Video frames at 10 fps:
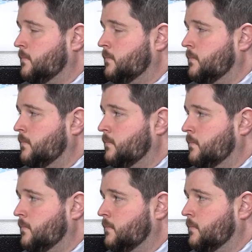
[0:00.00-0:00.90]

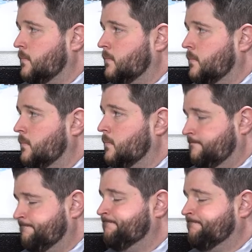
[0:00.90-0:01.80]

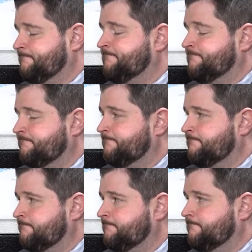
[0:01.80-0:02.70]

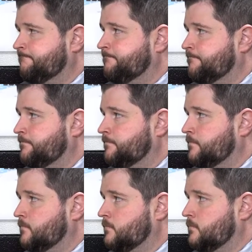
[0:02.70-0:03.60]

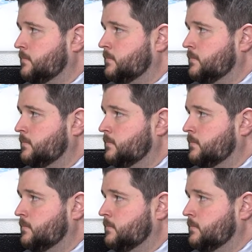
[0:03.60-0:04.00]
The person shown says nothing.